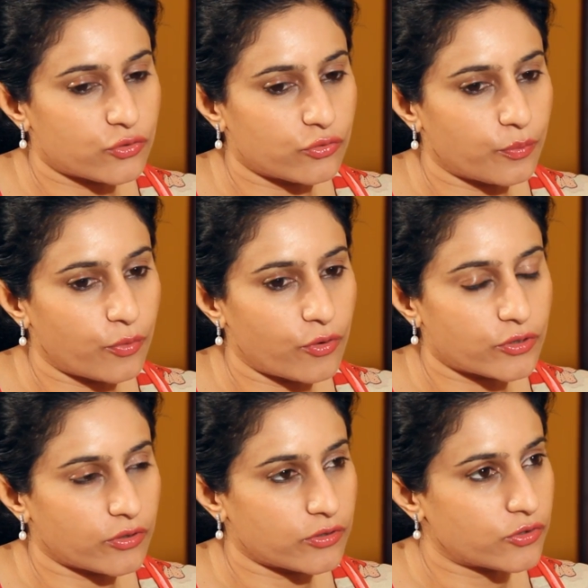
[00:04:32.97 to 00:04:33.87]
to
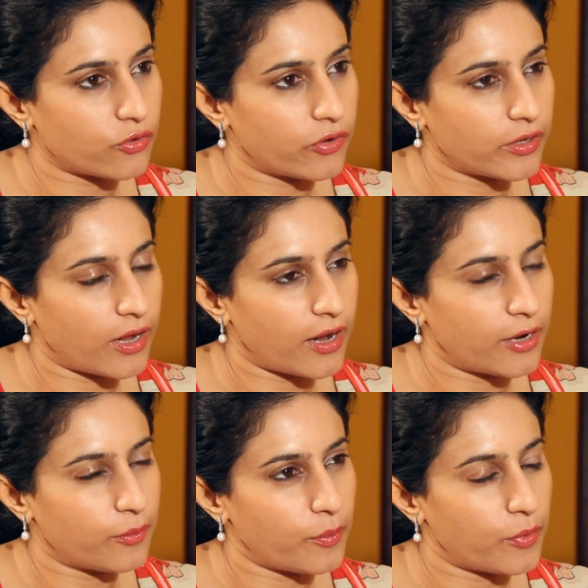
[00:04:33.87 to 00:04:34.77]
report on a story, and I
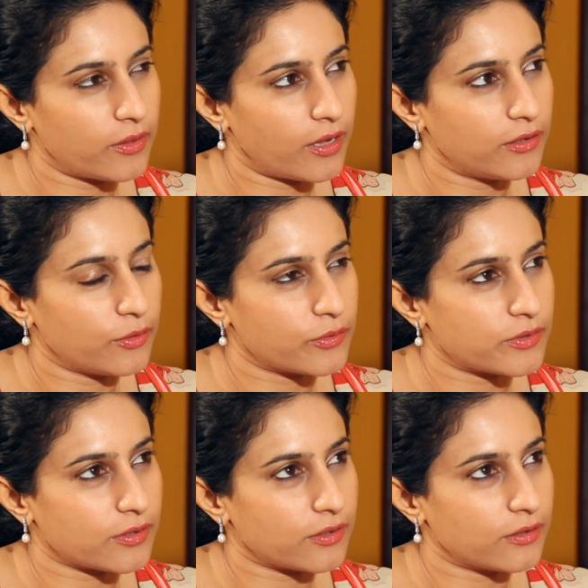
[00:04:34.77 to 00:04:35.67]
remember that there
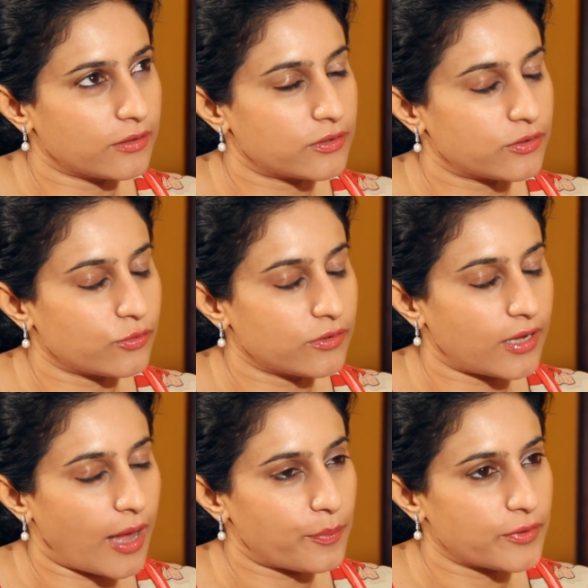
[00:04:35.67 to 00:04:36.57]
was a
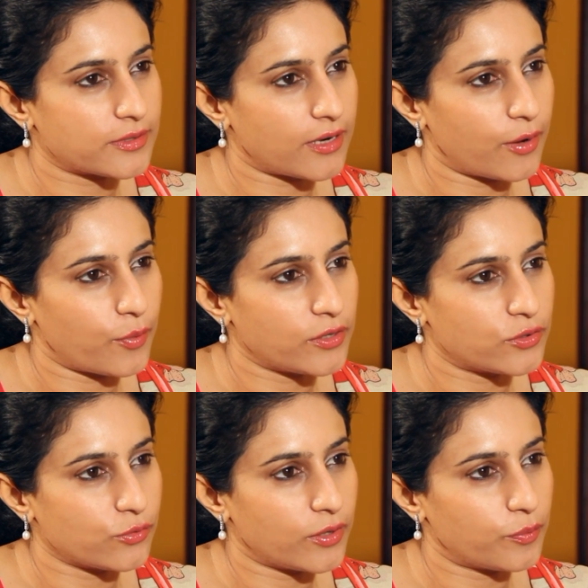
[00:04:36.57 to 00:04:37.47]
student campus that I went
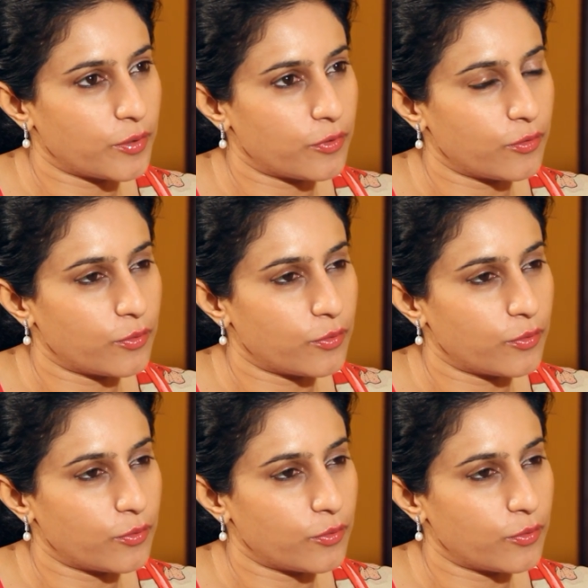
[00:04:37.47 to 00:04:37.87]
to, and people